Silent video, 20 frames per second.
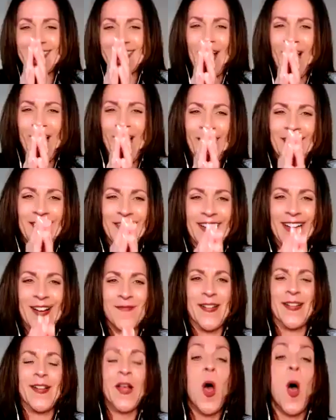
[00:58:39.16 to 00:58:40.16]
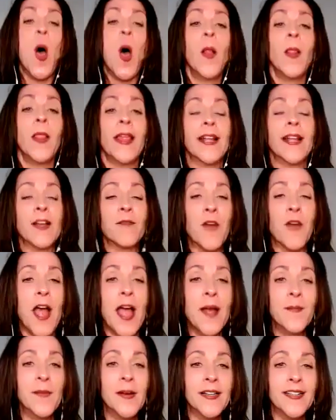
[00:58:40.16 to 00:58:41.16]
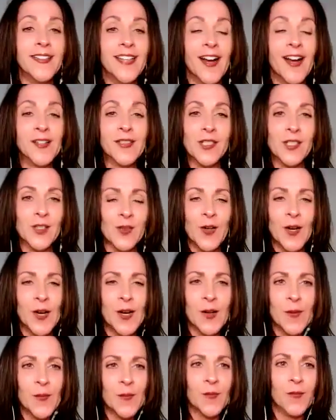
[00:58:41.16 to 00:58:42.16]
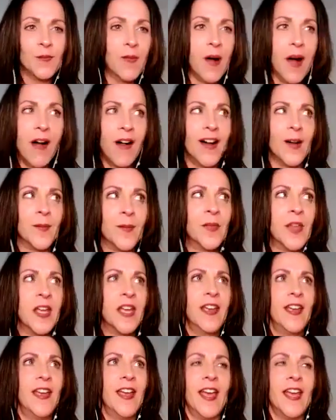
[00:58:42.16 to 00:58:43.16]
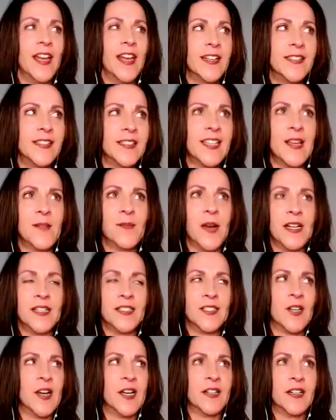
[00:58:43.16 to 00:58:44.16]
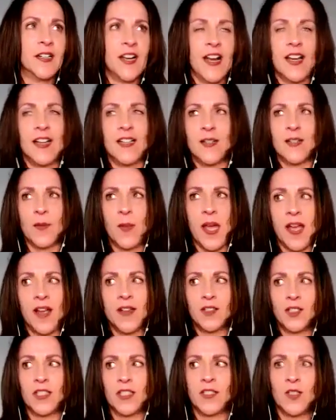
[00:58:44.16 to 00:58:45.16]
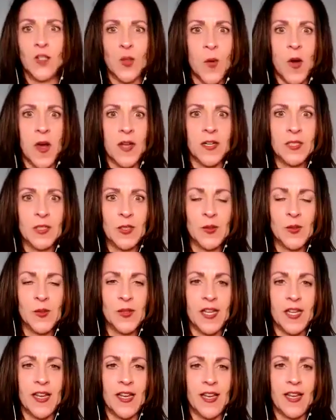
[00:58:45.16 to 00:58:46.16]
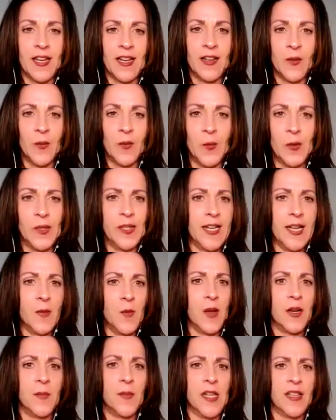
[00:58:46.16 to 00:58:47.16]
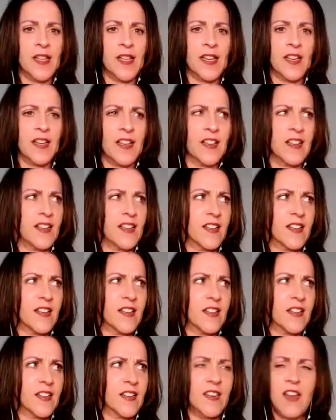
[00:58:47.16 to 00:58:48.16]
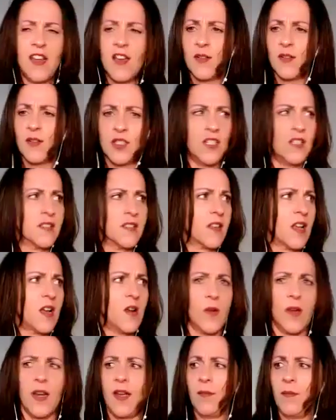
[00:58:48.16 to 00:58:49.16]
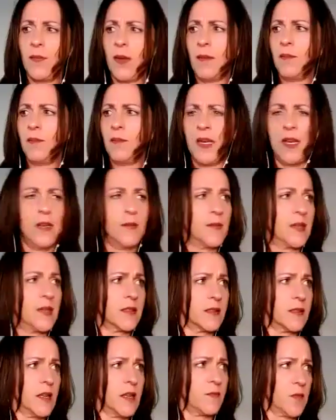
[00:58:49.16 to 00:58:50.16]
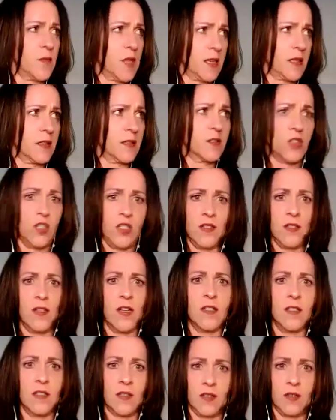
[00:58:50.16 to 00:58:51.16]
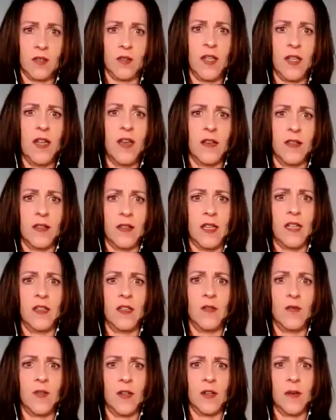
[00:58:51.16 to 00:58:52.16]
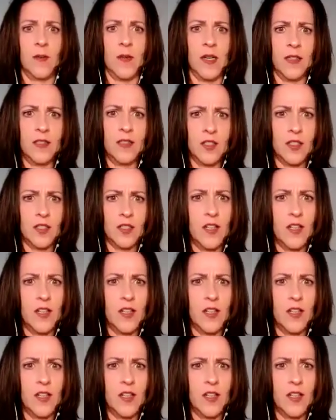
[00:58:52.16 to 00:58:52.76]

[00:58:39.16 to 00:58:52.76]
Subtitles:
sorry, but like if I'm a young, strong mom and I see my daughter has a passion to want to do that, wouldn't I want to be like, no, she's going. I'm paying my stuff. Like she's gonna do that. Thank you very much.